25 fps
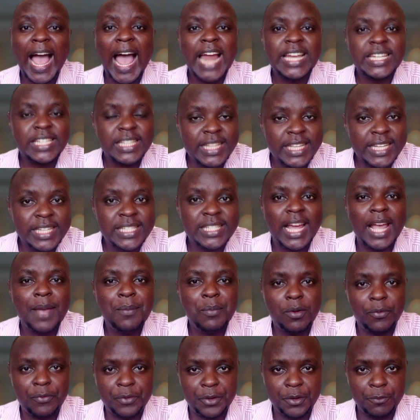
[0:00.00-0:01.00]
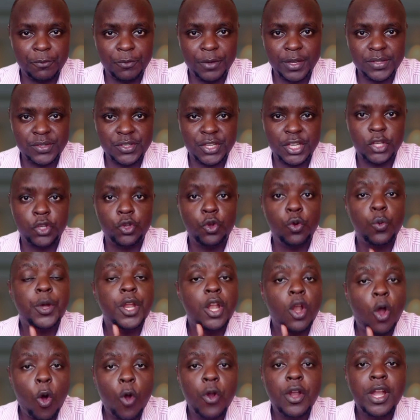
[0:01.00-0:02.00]
at the time of investing, you
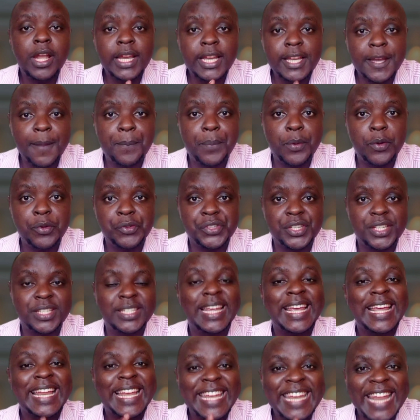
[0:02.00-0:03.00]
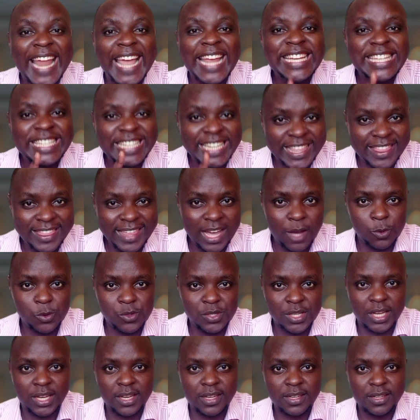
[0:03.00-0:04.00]
will only deposit
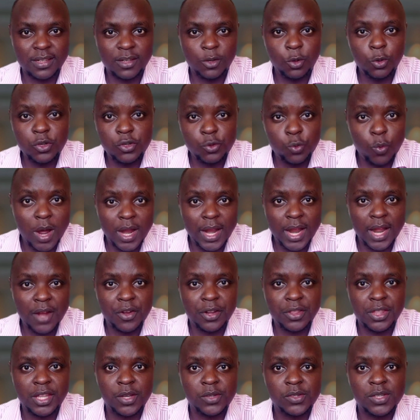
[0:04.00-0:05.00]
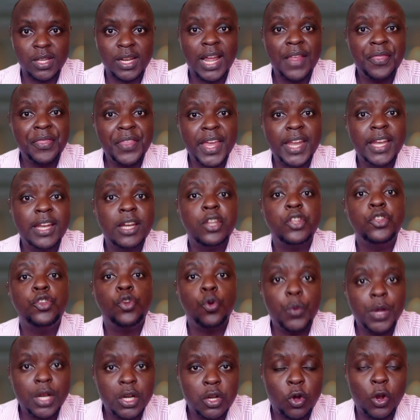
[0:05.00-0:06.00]
90,000, not 100,000. And then you
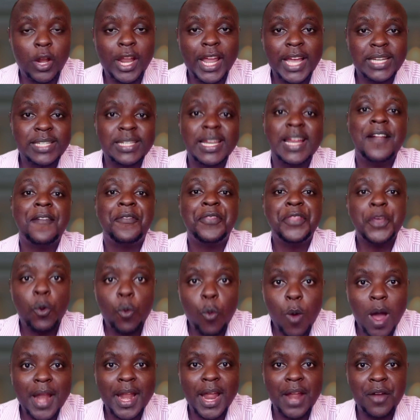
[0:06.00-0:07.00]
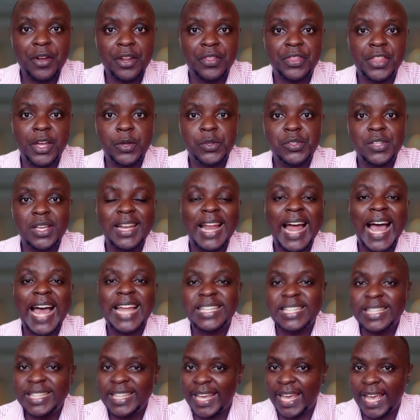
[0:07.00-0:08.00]
will collect the 100,000
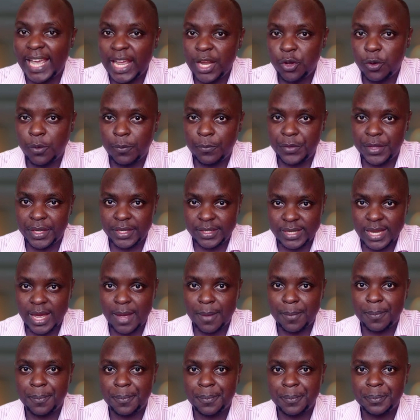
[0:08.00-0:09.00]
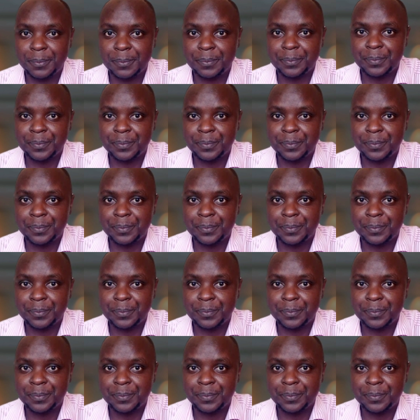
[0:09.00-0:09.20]
at the end of the term.